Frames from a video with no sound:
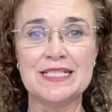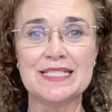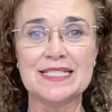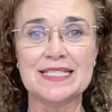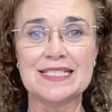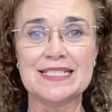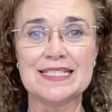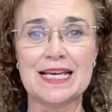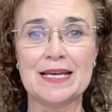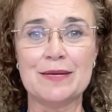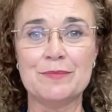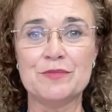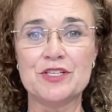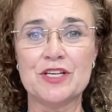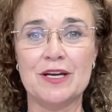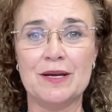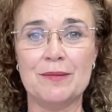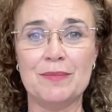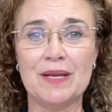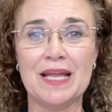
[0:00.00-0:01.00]
to the same
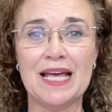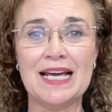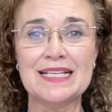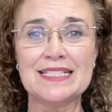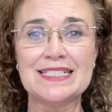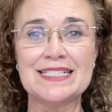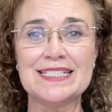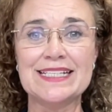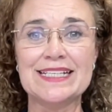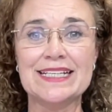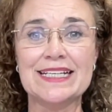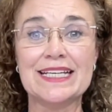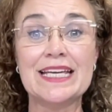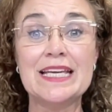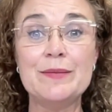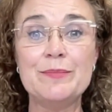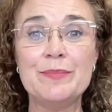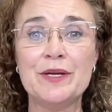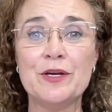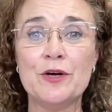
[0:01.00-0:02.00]
time last year,
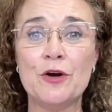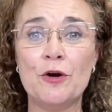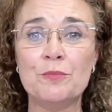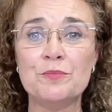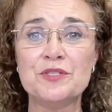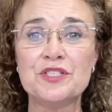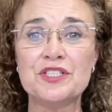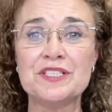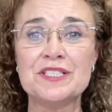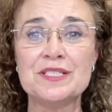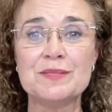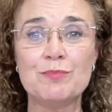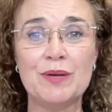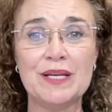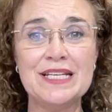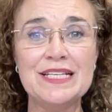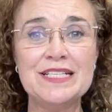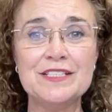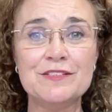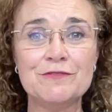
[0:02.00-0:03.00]
keeping options
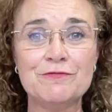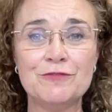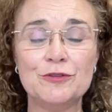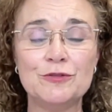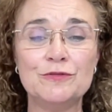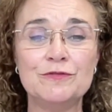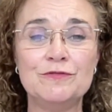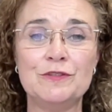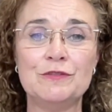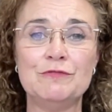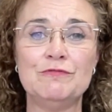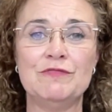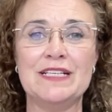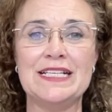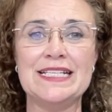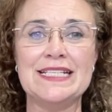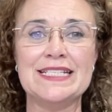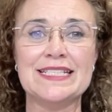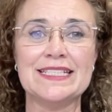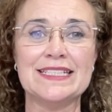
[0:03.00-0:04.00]
plentiful for
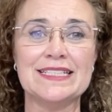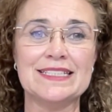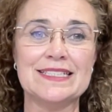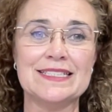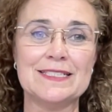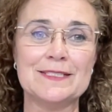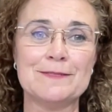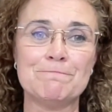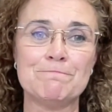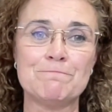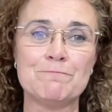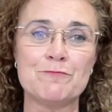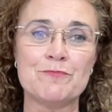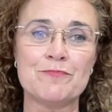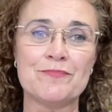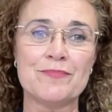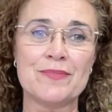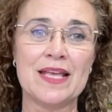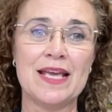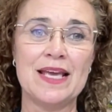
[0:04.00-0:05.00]
renters.
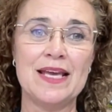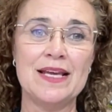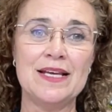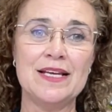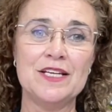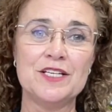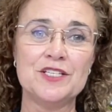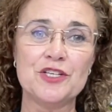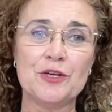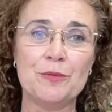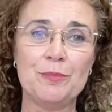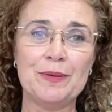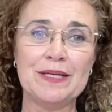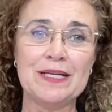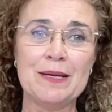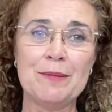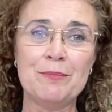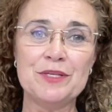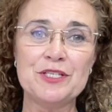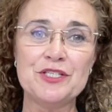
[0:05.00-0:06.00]
Topic
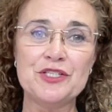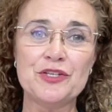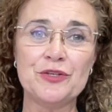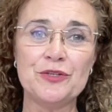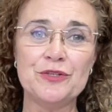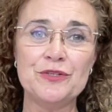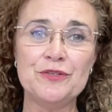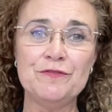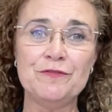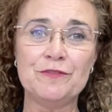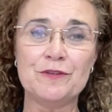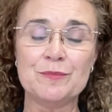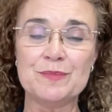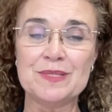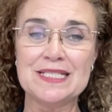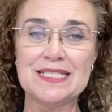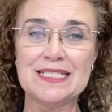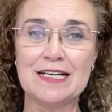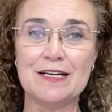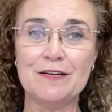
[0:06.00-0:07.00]
number two from
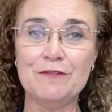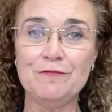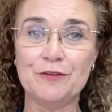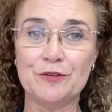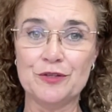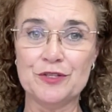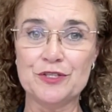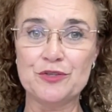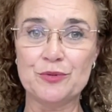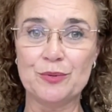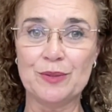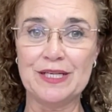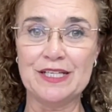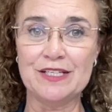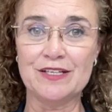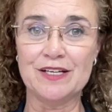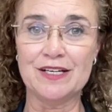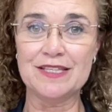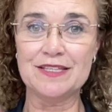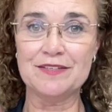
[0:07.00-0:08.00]
Stuff on the
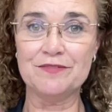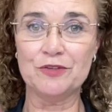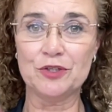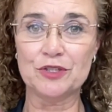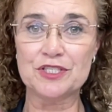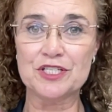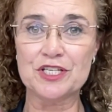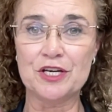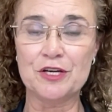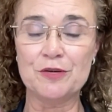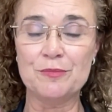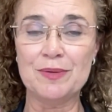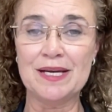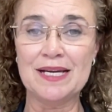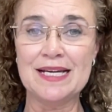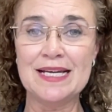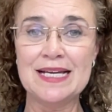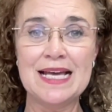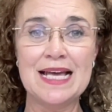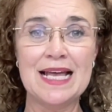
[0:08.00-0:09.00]
29th of
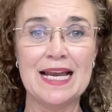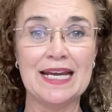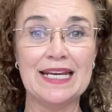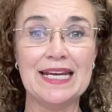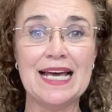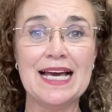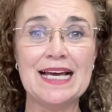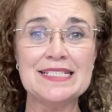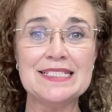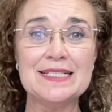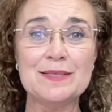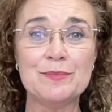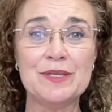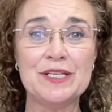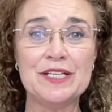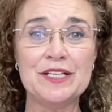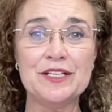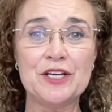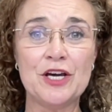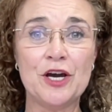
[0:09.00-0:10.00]
October, last
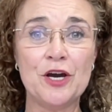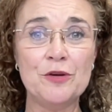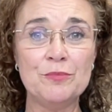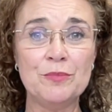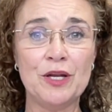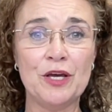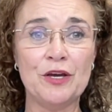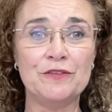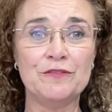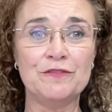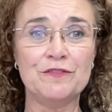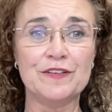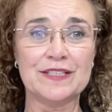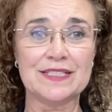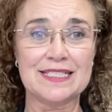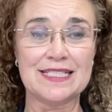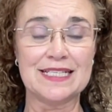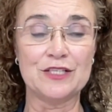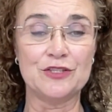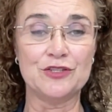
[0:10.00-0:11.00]
minute home loan
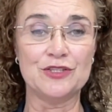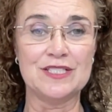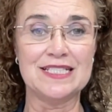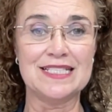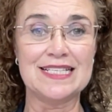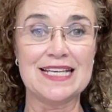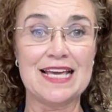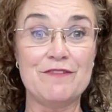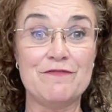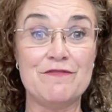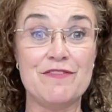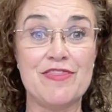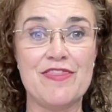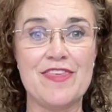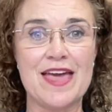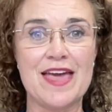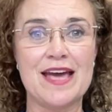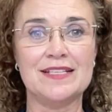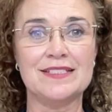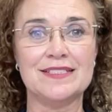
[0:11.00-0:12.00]
fixing could save
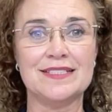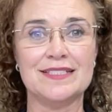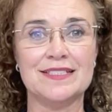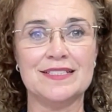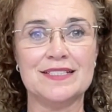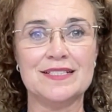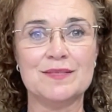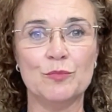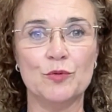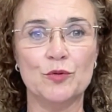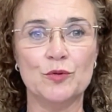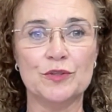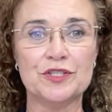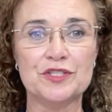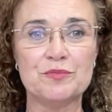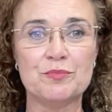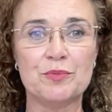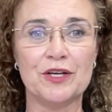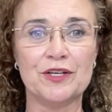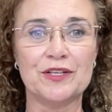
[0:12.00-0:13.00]
thousands,
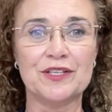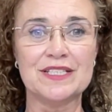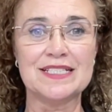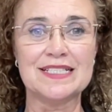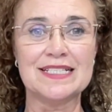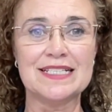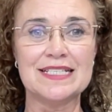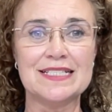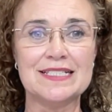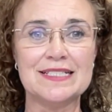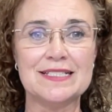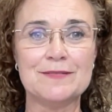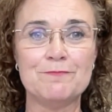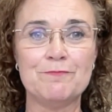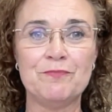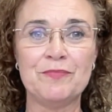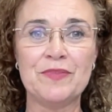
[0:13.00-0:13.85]
which broker says.